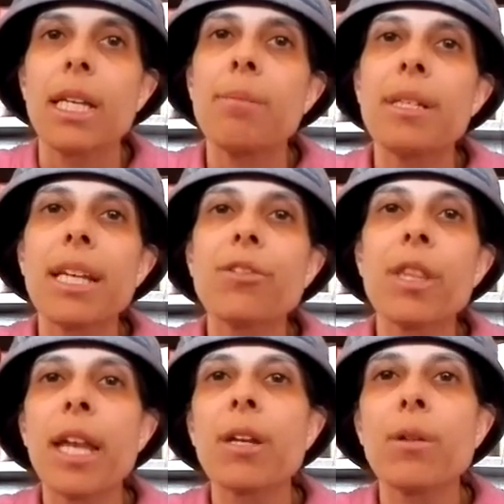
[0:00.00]
Ibn Ezra
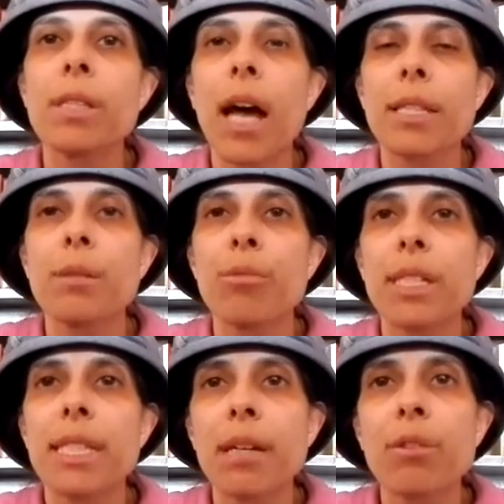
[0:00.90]
then goes on to
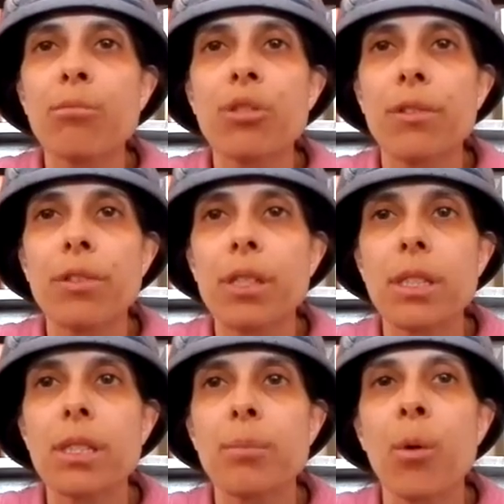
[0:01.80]
bring several proofs
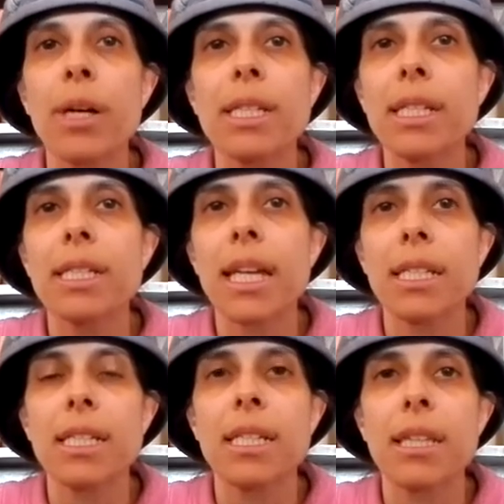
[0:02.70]
to support his
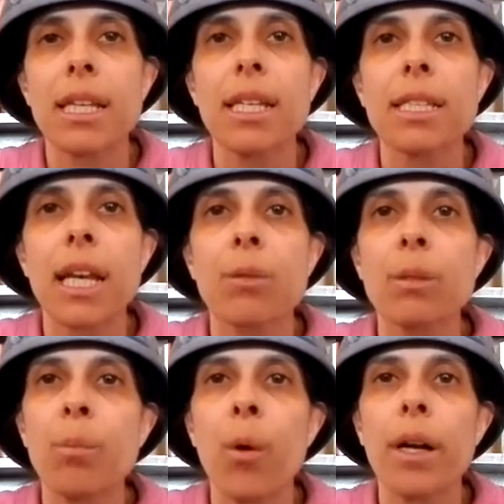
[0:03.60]
contention that Yitzchak
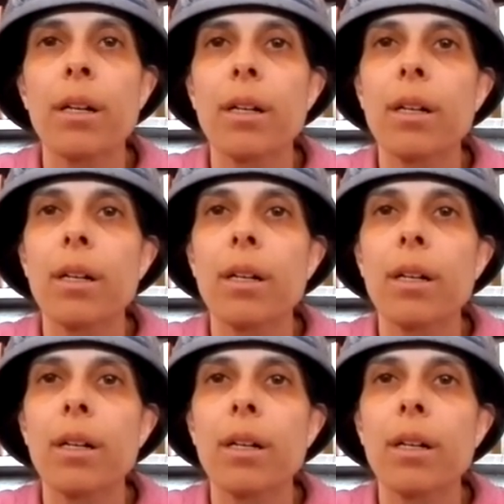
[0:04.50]
was poor,